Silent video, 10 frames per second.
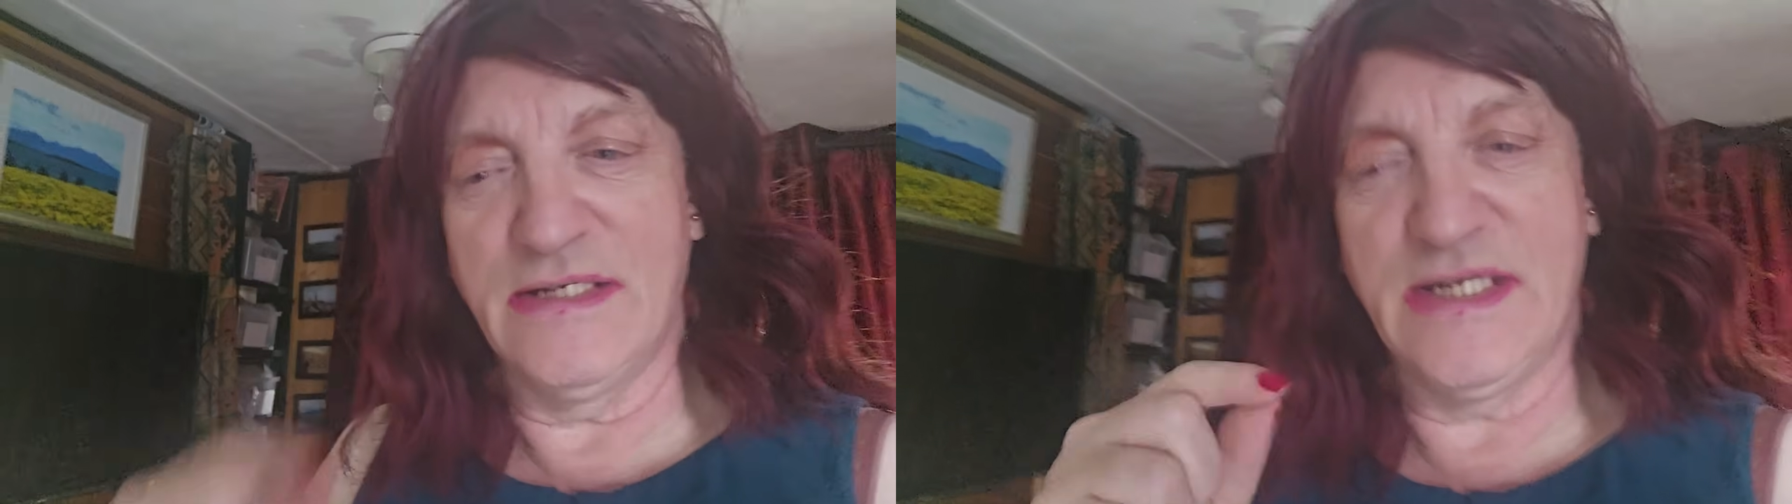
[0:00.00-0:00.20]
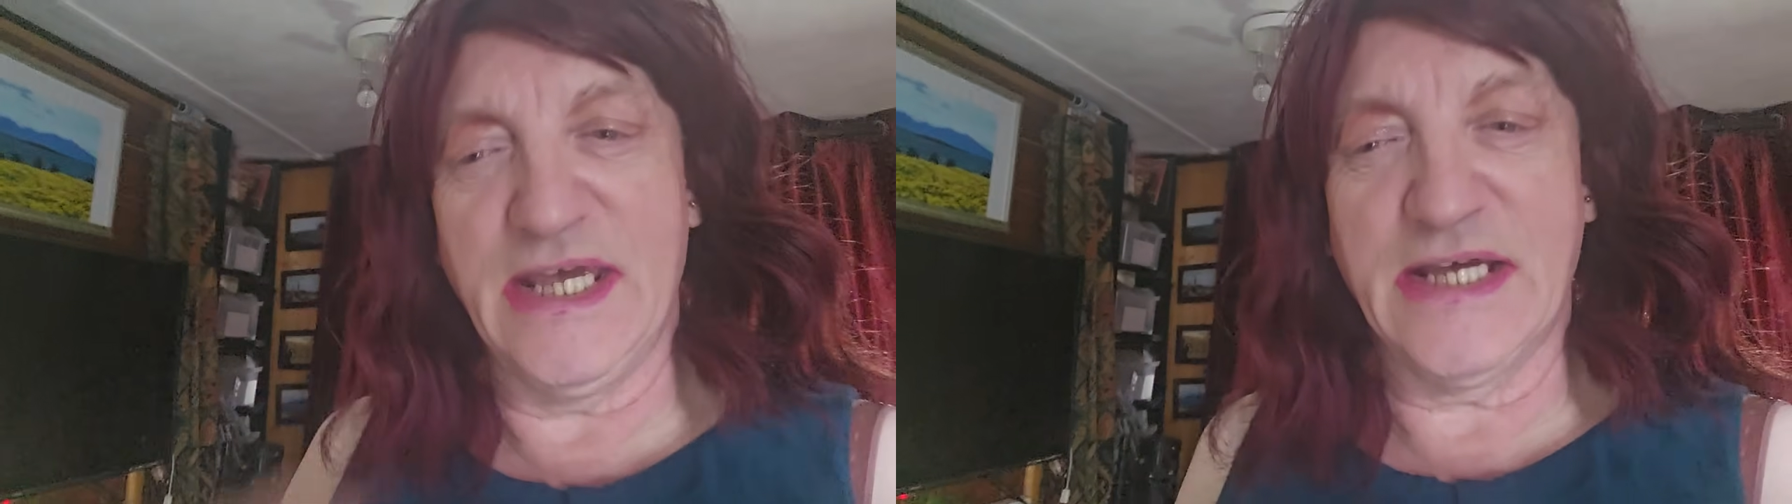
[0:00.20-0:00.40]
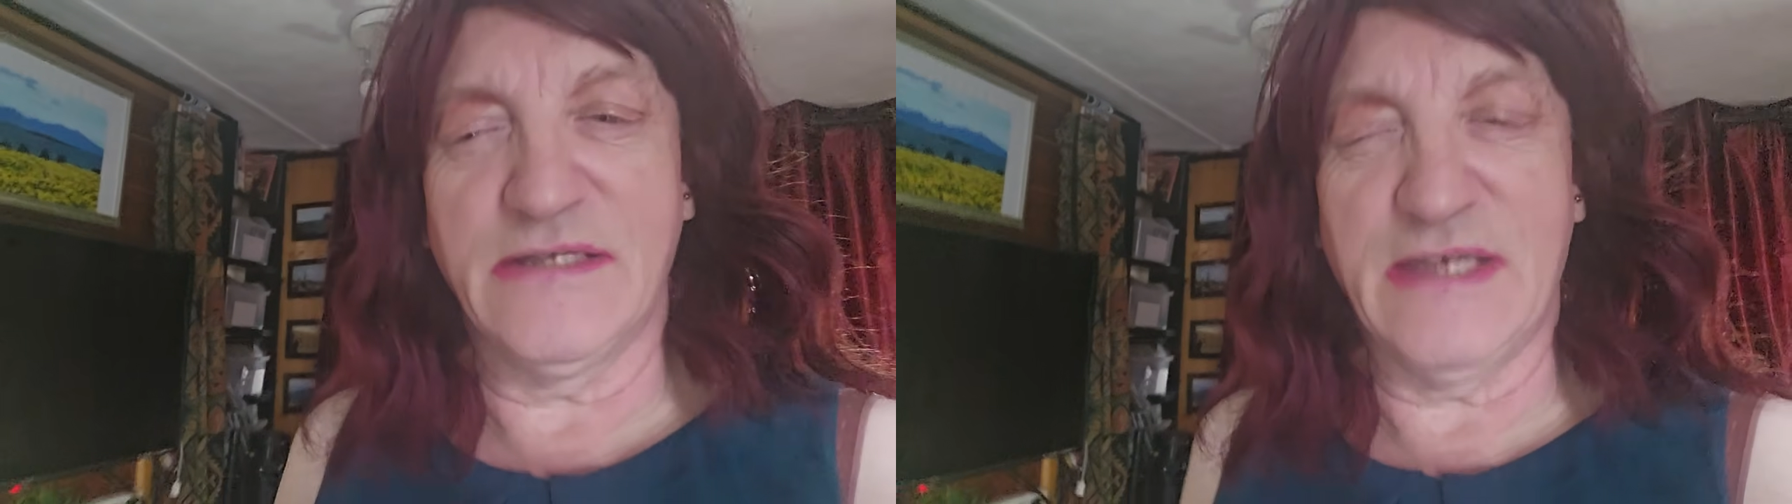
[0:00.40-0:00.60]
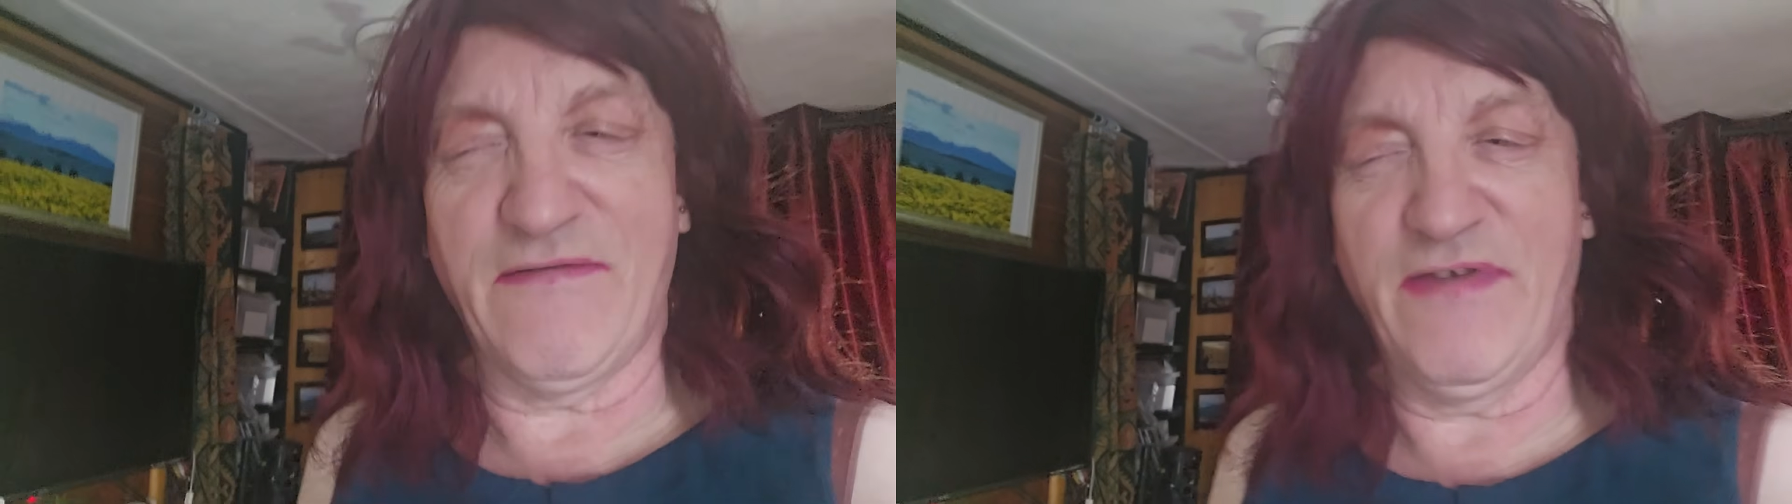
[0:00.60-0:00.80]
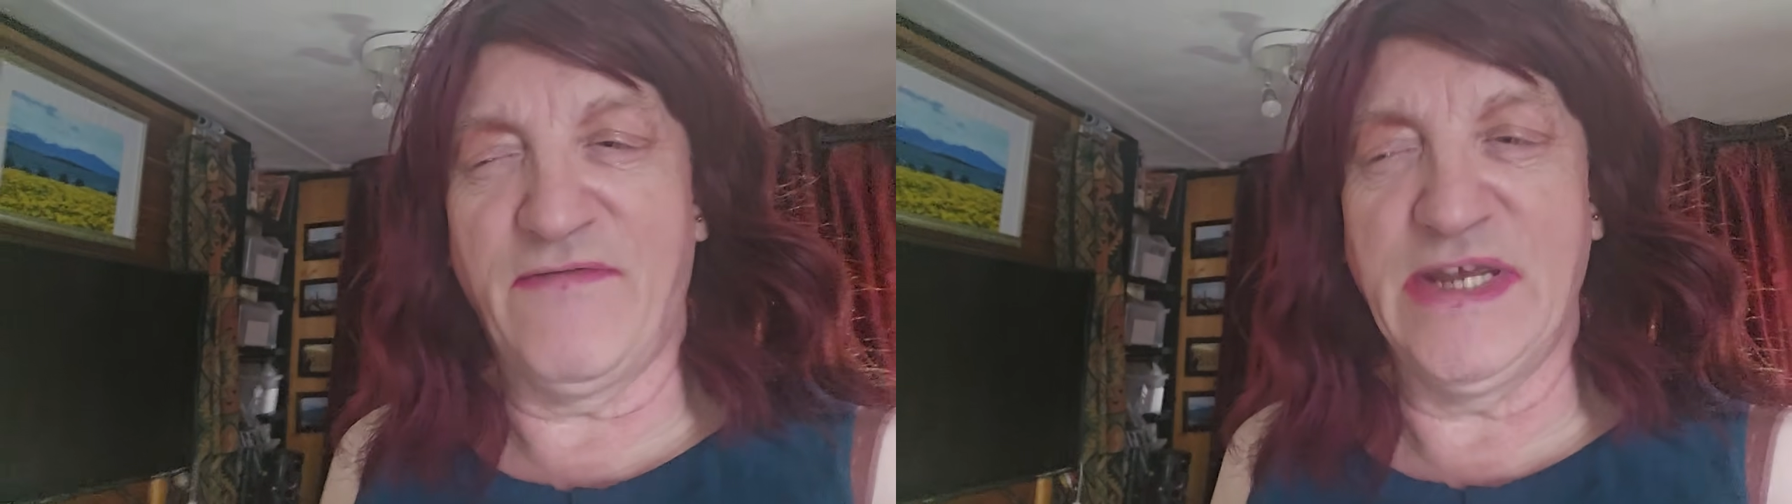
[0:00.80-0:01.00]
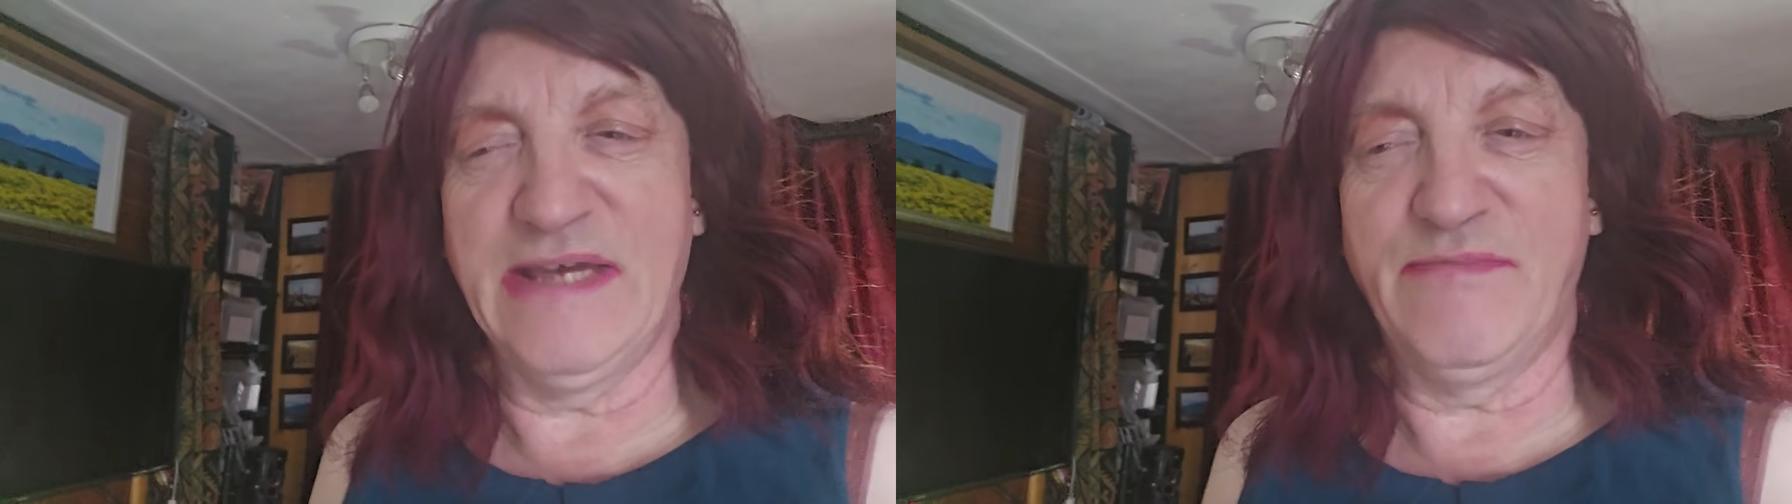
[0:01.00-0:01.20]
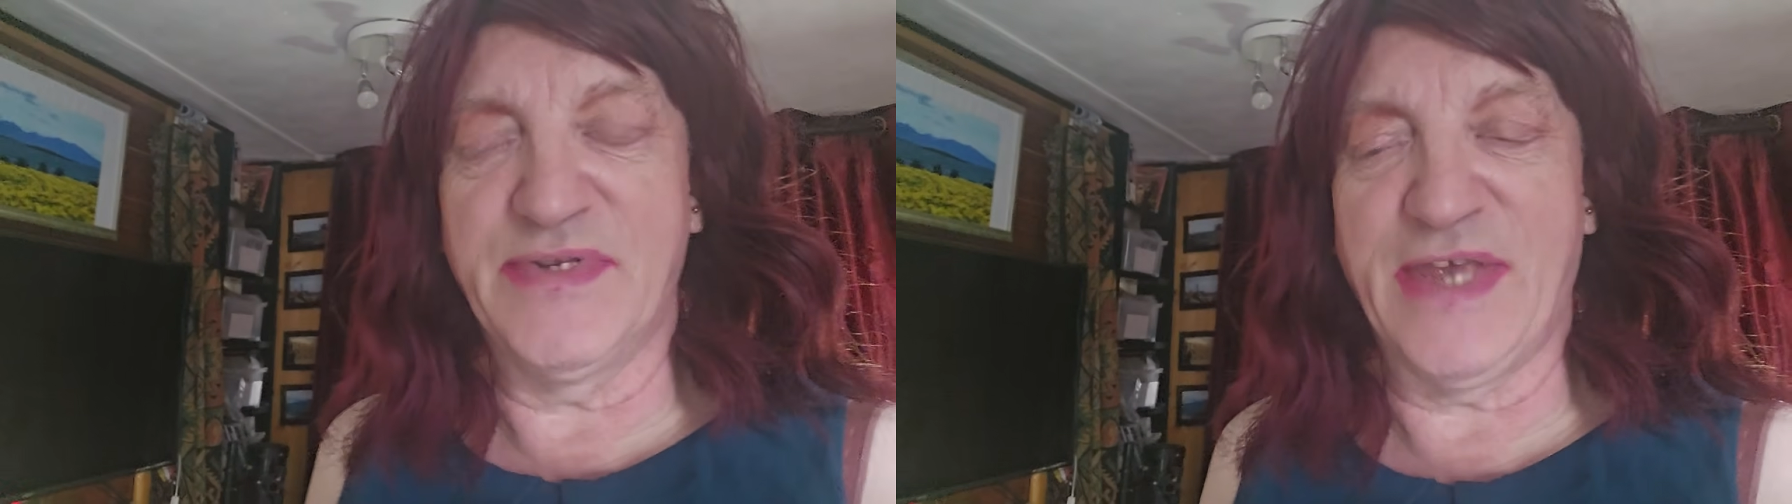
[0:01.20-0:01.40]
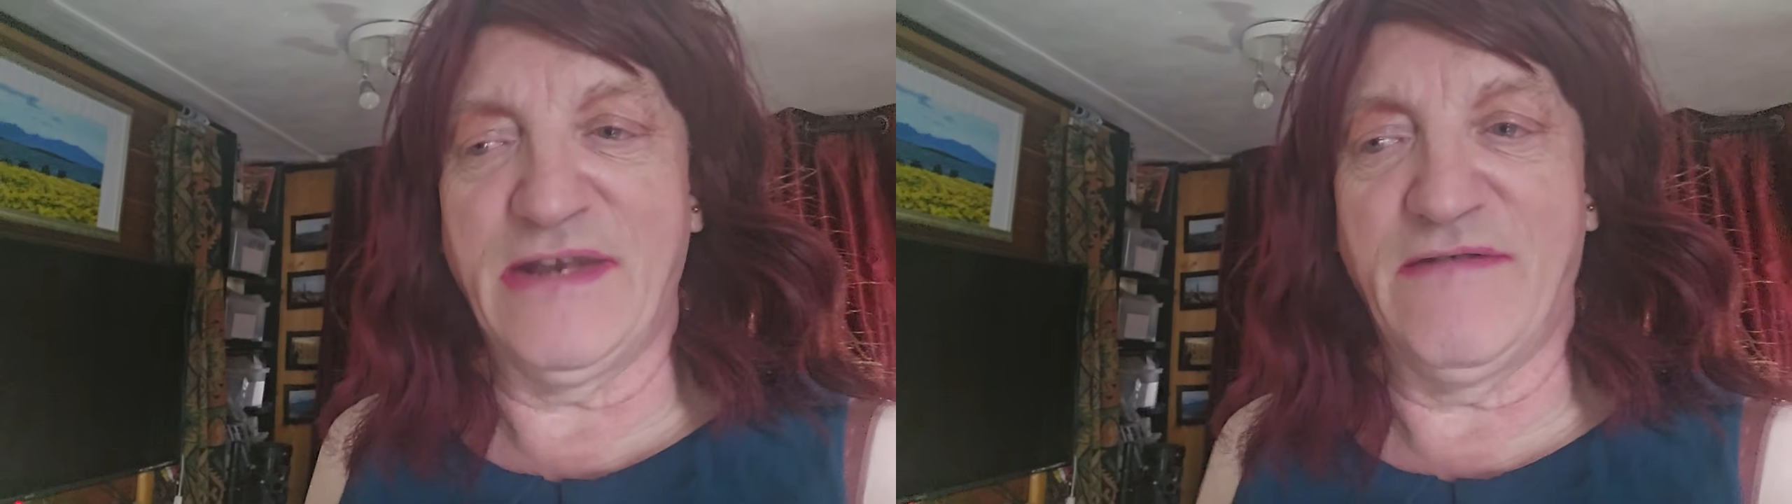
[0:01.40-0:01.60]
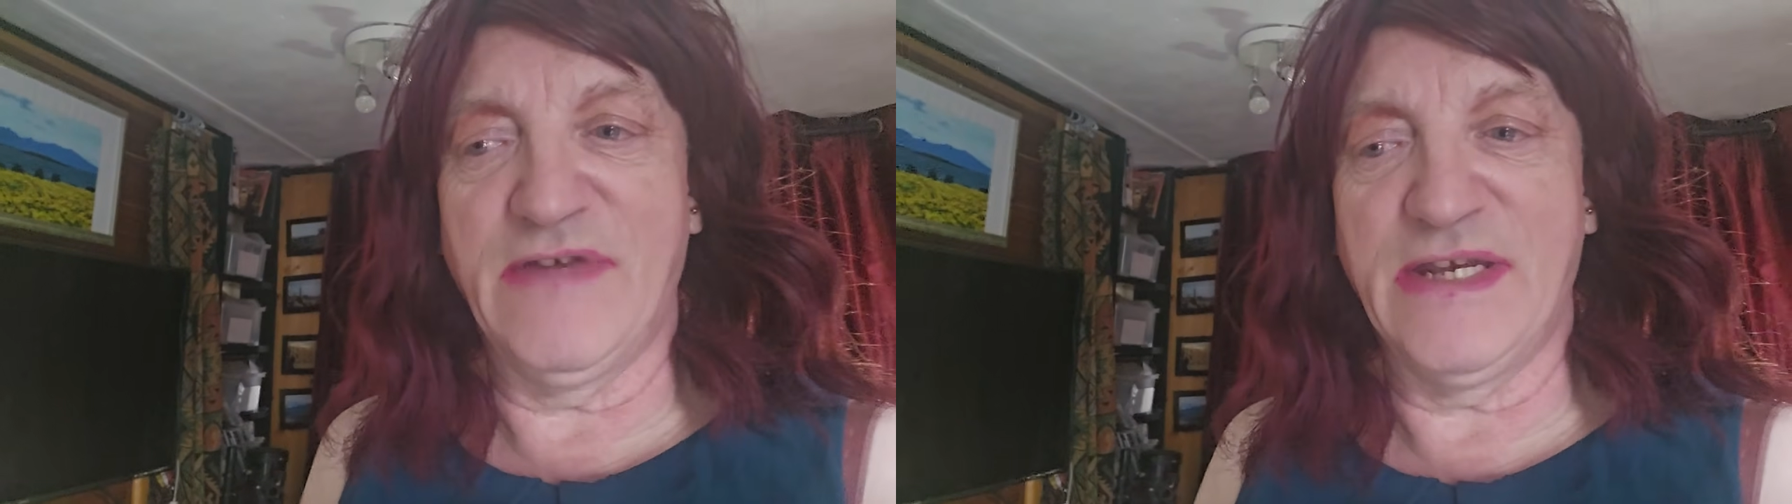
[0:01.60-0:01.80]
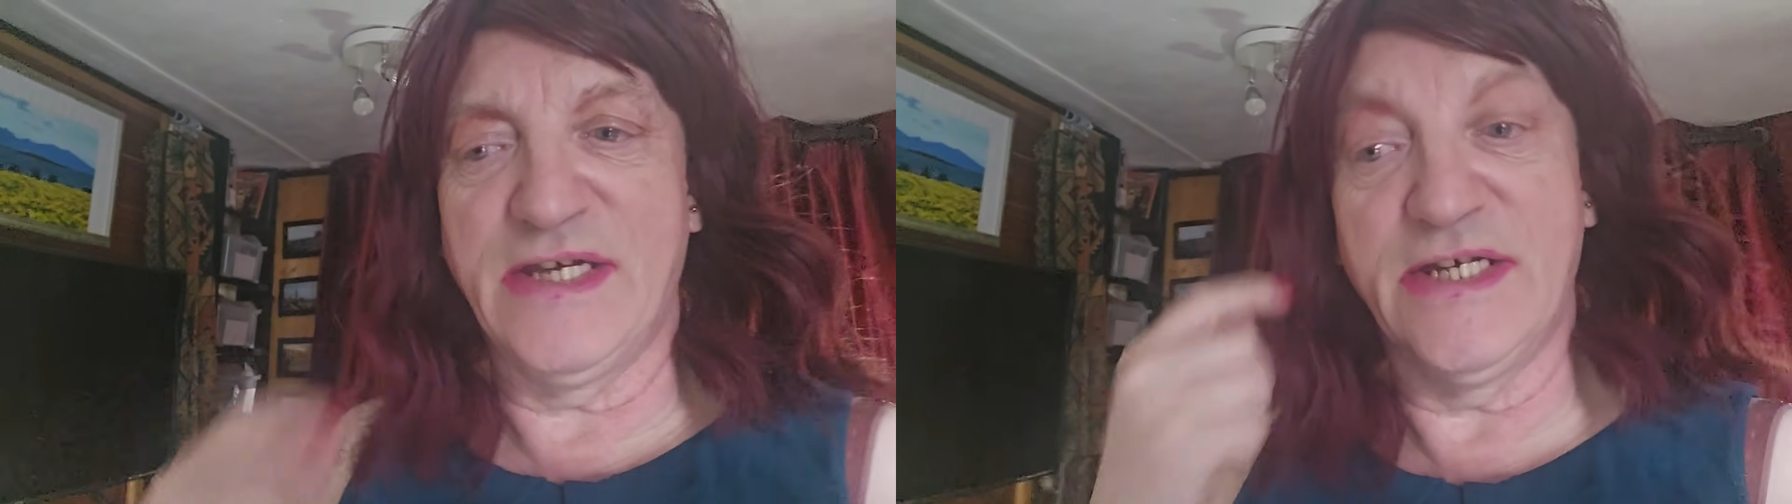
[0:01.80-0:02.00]
and taking that
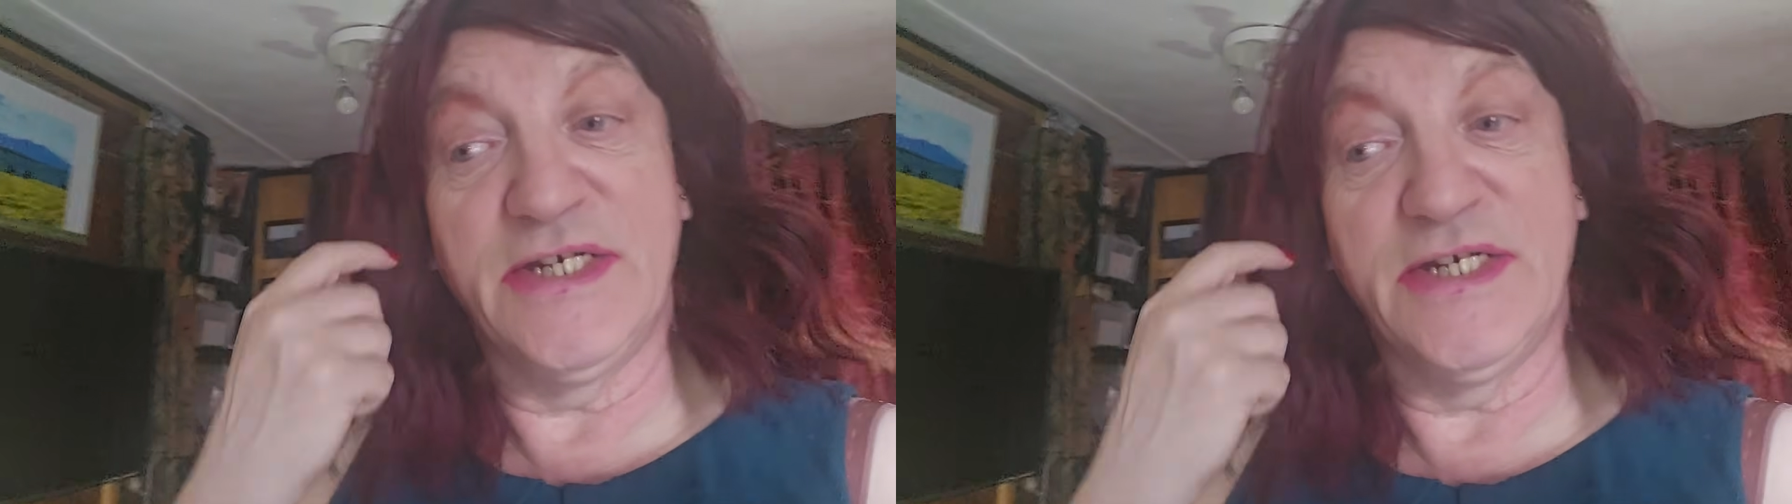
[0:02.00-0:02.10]
58% of it